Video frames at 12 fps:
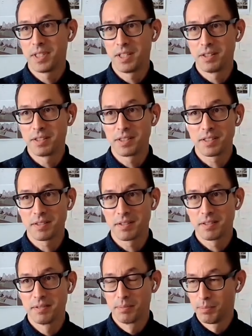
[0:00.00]

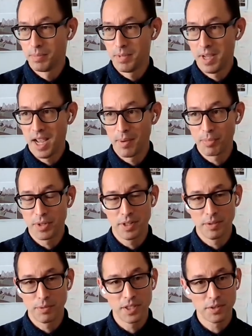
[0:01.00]
There's
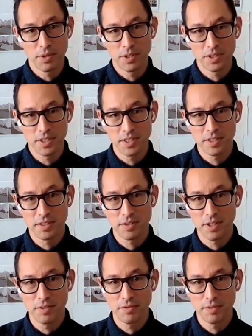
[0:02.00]
ample resources
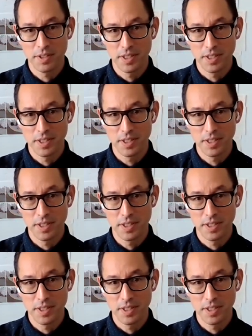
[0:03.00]
sort of,